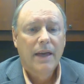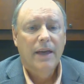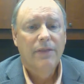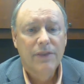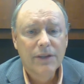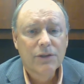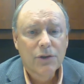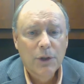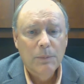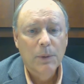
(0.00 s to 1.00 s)
And this
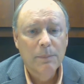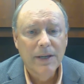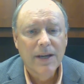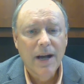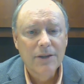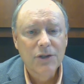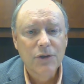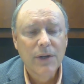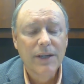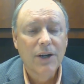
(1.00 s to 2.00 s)
group will be
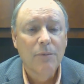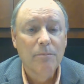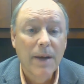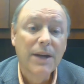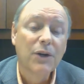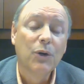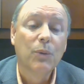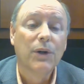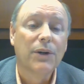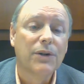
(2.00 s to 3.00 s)
concentrating on medical
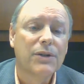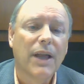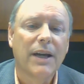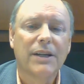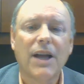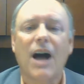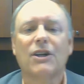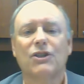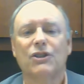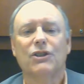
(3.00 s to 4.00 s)
workers like
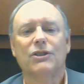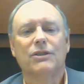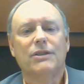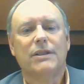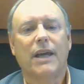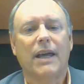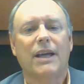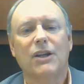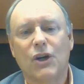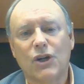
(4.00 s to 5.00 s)
doctors
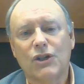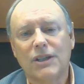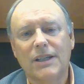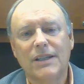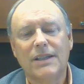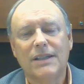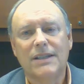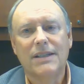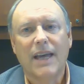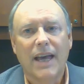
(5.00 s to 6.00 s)
and
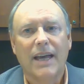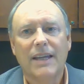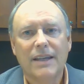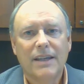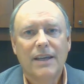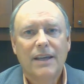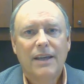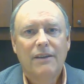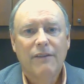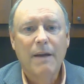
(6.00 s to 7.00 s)
nurses and
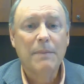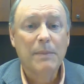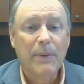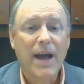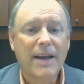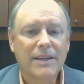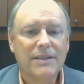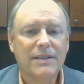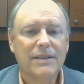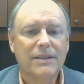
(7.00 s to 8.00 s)
family
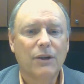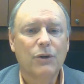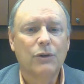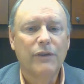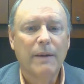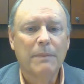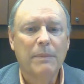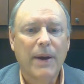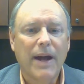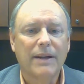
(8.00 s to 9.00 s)
practices, local family
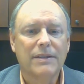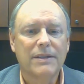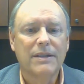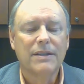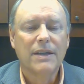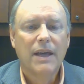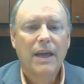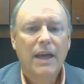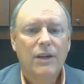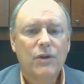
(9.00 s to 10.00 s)
practices,
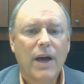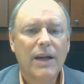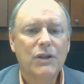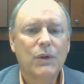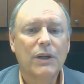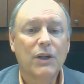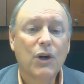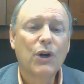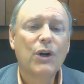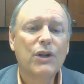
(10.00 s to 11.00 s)
trying to
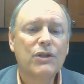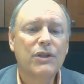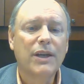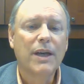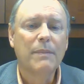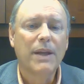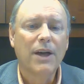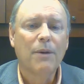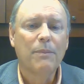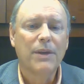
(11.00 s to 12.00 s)
encourage them and
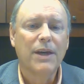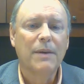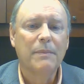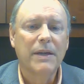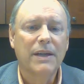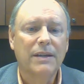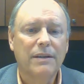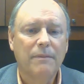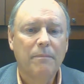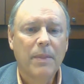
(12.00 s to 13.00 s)
help them
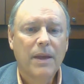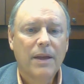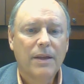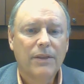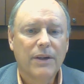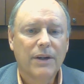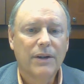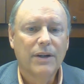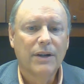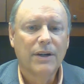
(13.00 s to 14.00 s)
in
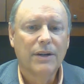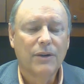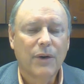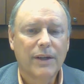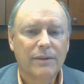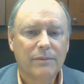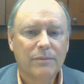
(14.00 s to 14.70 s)
their uh, great